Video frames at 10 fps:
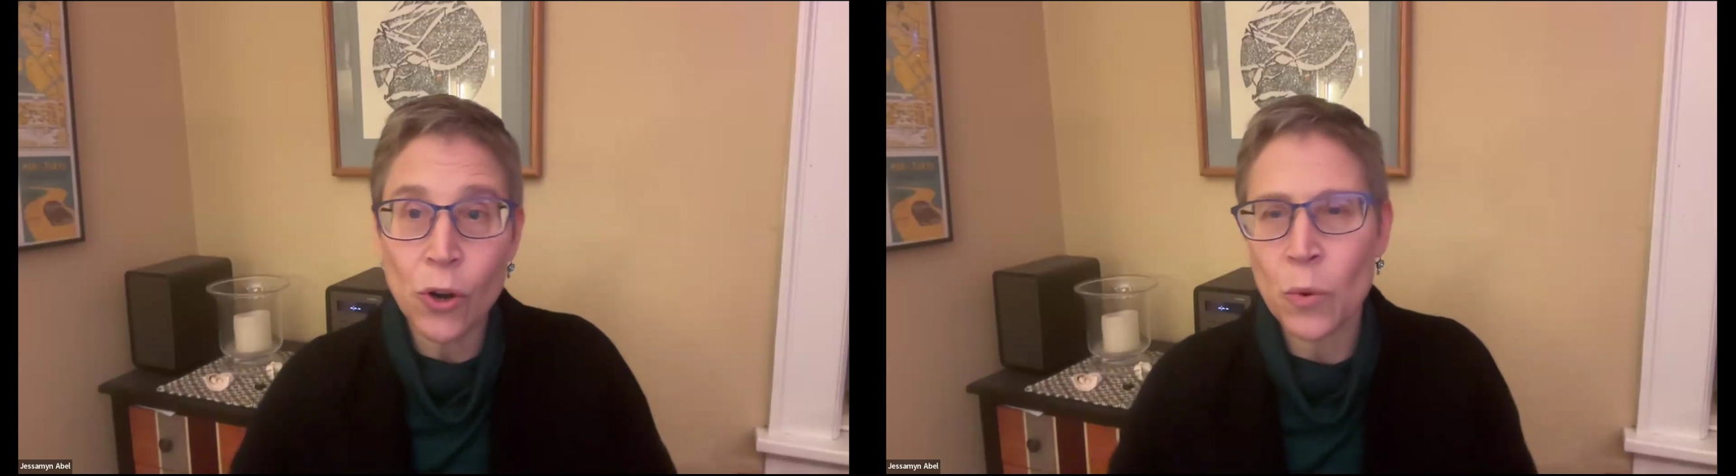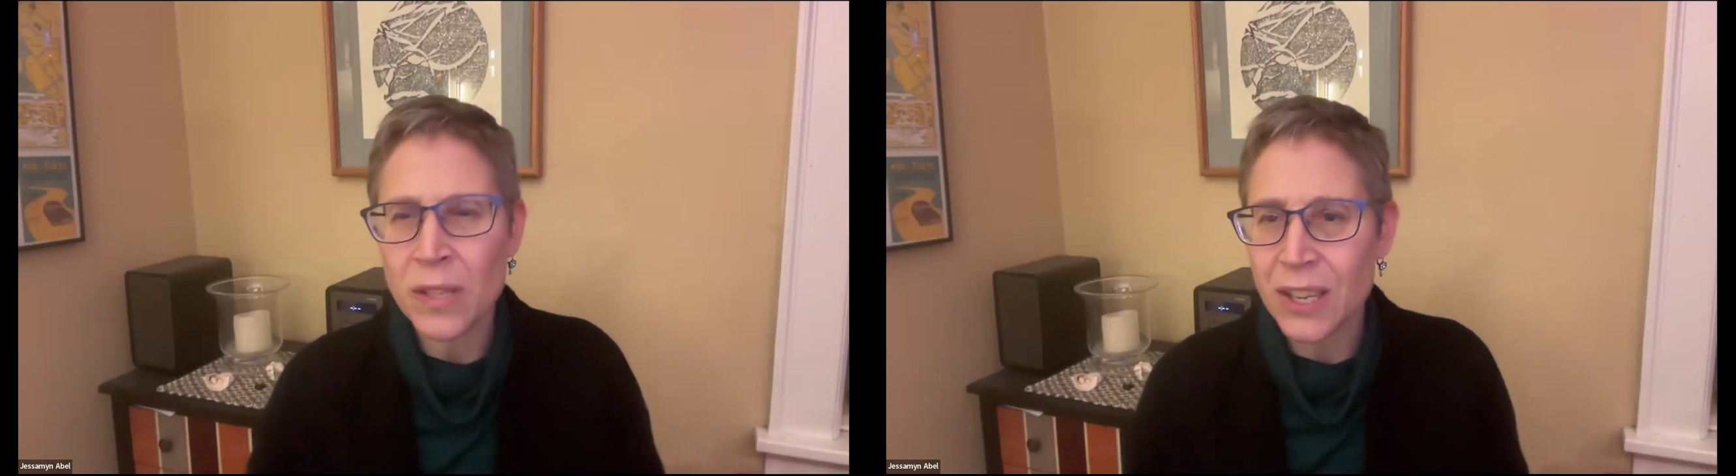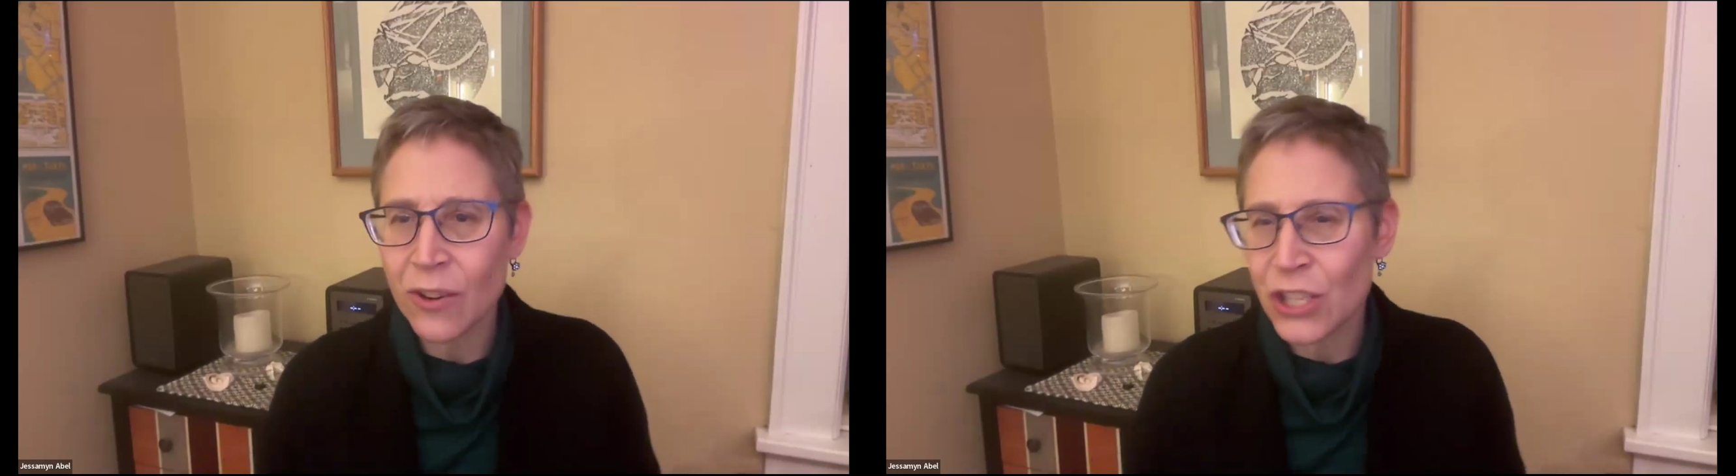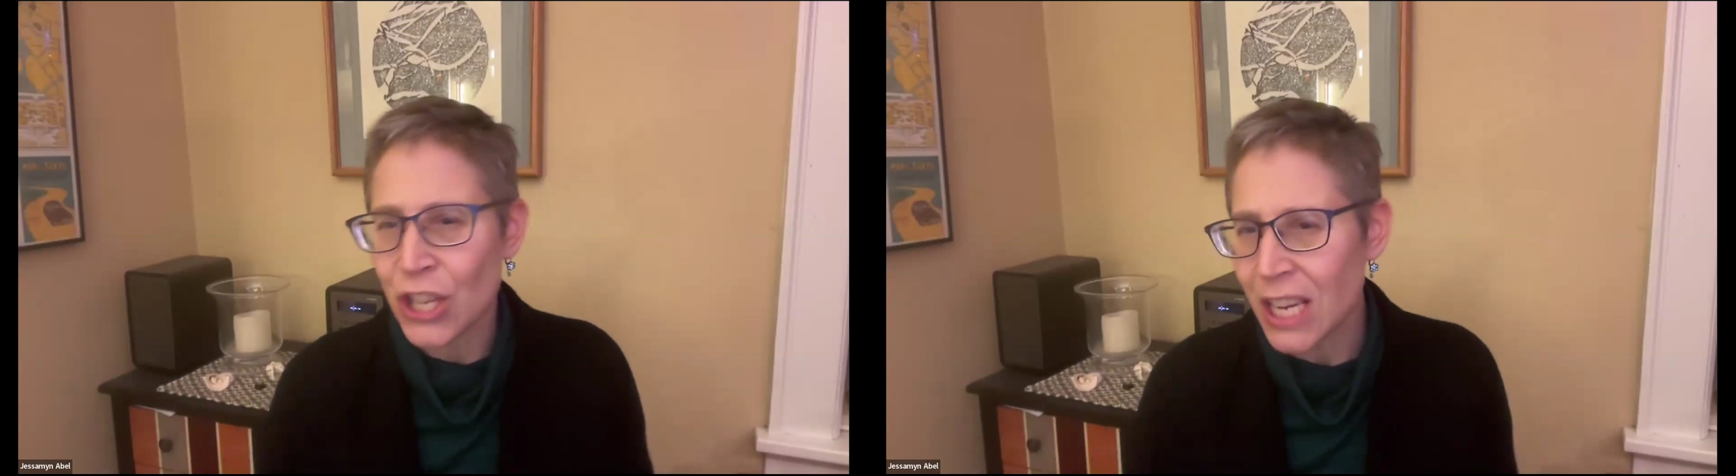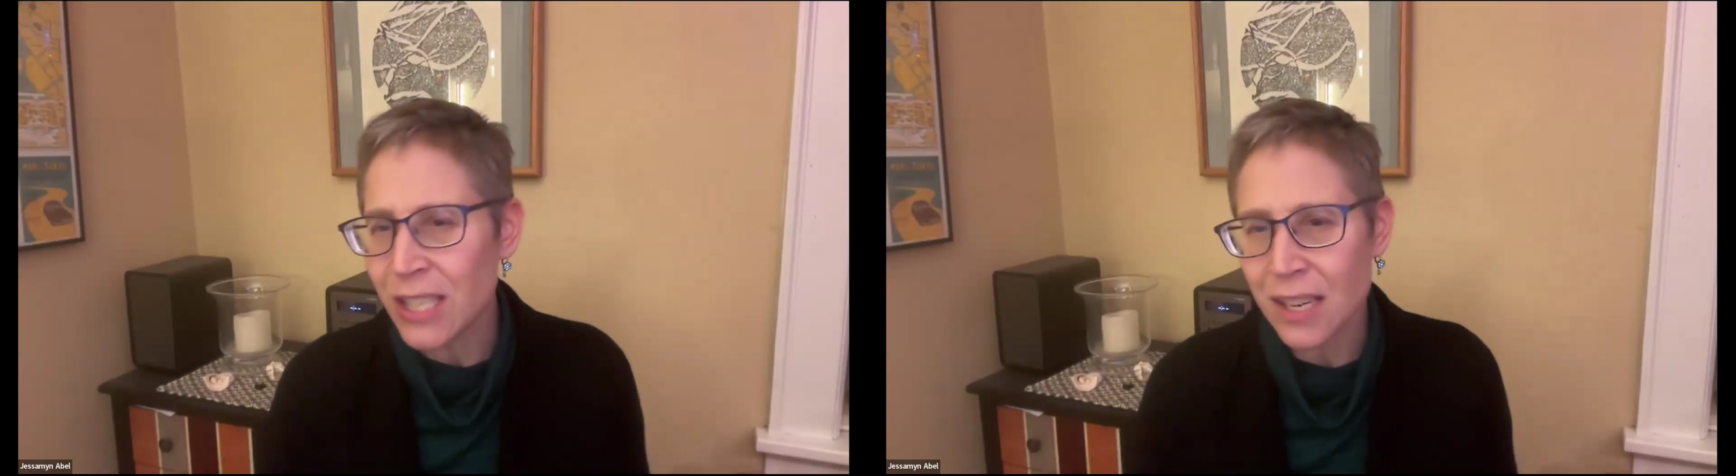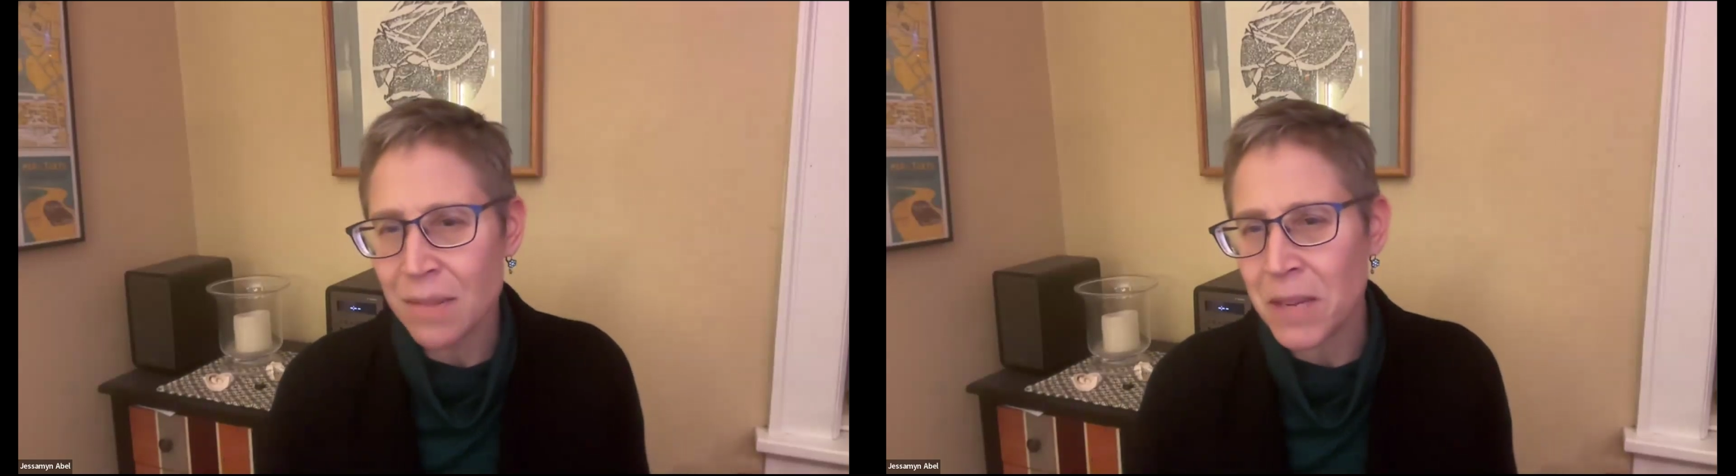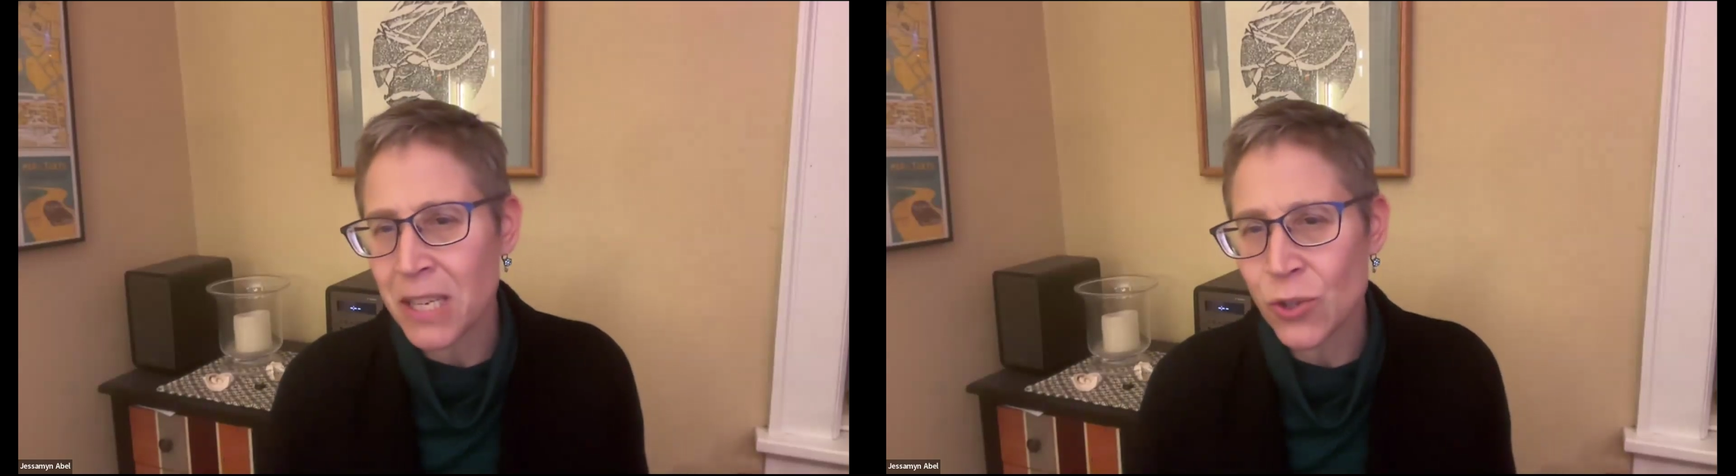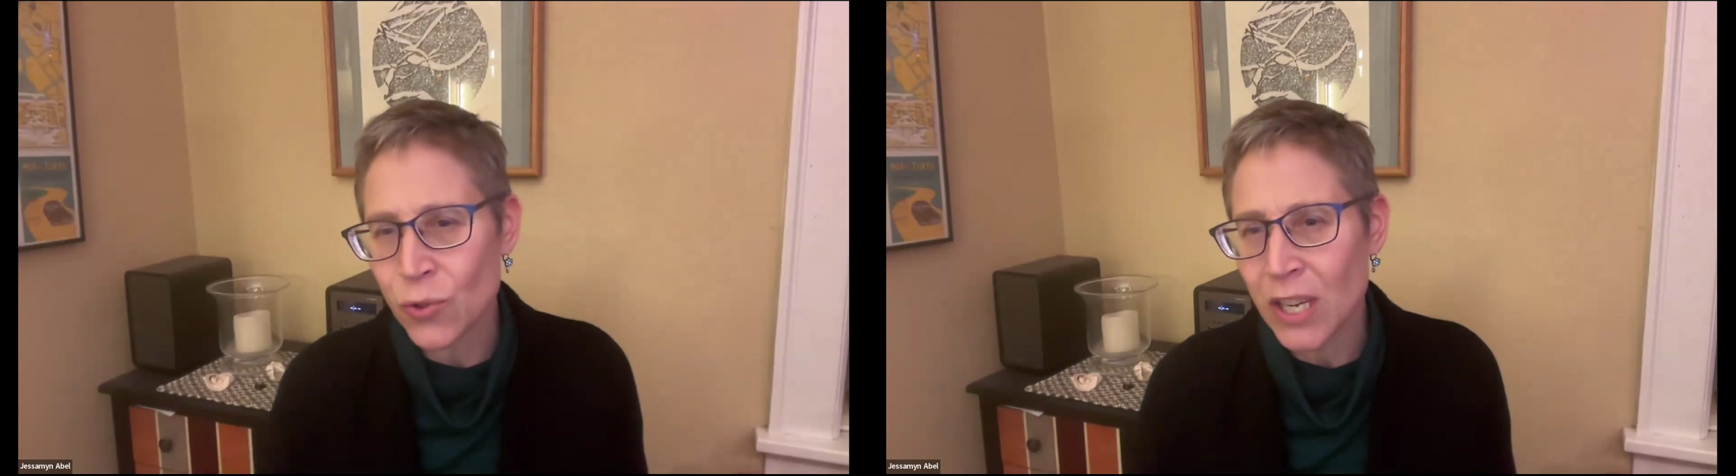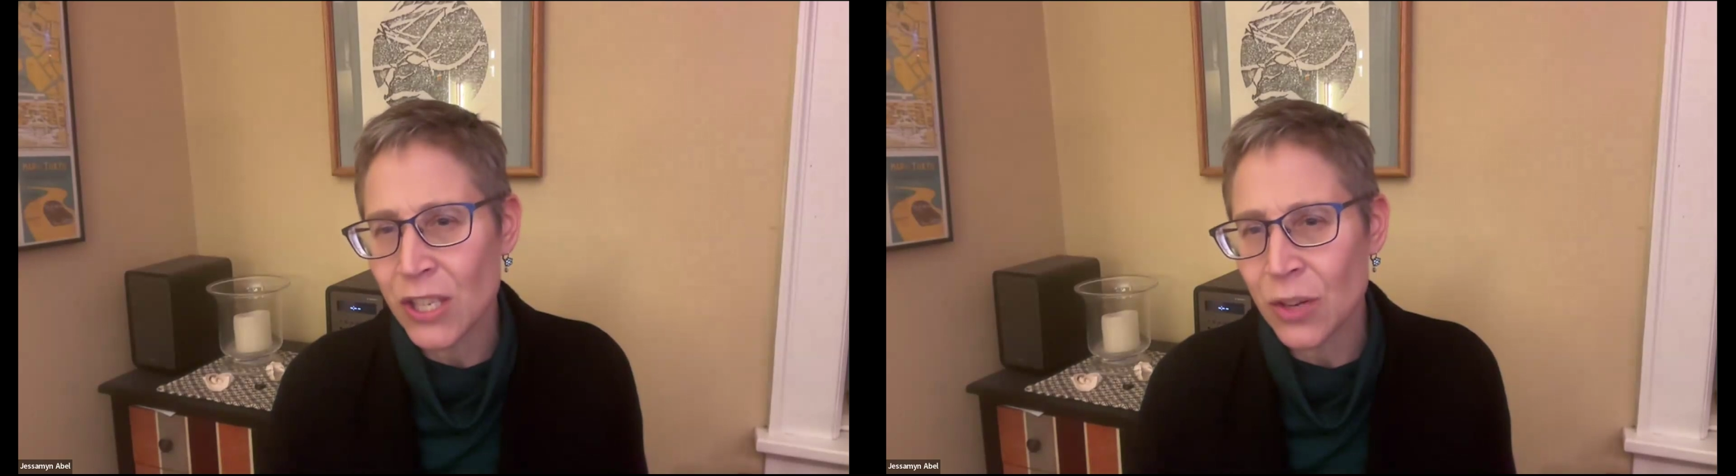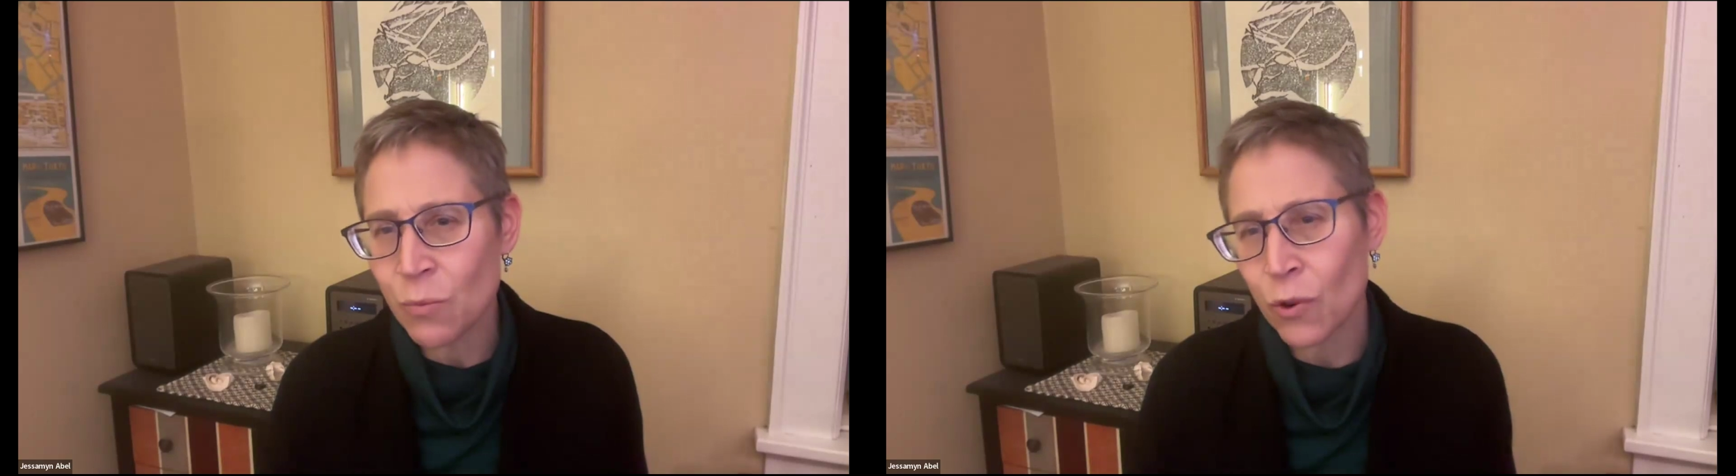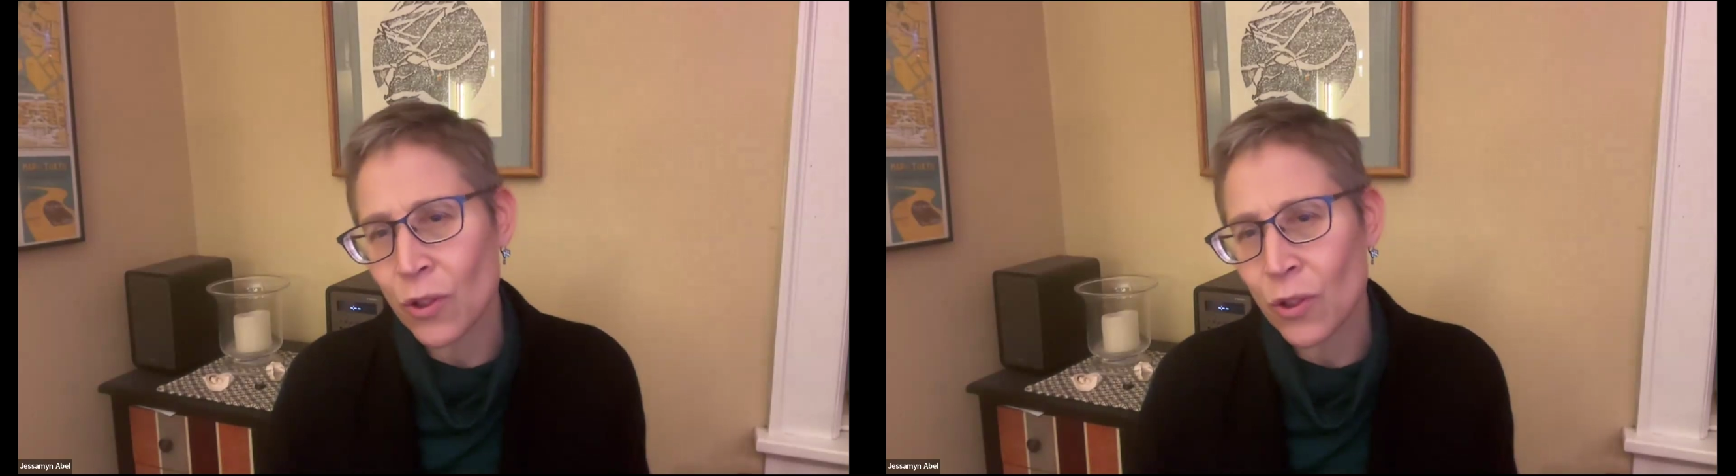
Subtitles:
or was there a change in administration?